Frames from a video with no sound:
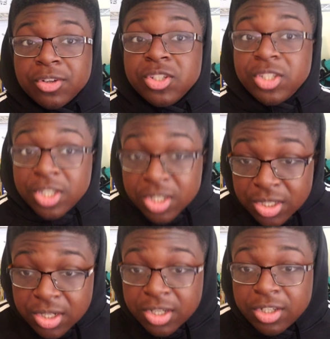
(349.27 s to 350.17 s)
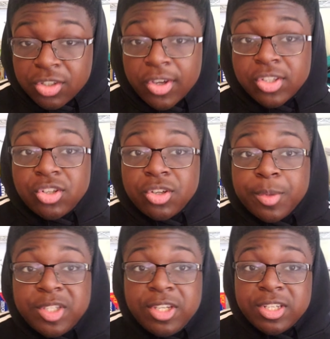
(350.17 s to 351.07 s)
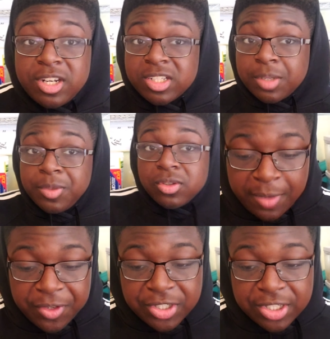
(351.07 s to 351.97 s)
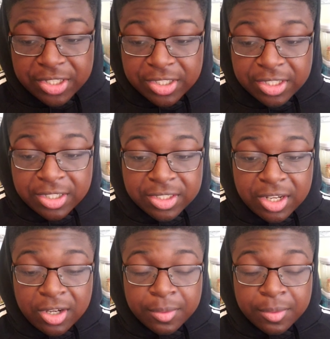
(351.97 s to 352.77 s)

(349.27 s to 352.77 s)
our seasonings so I can show you what seasonings I'm using. We have our seasonings.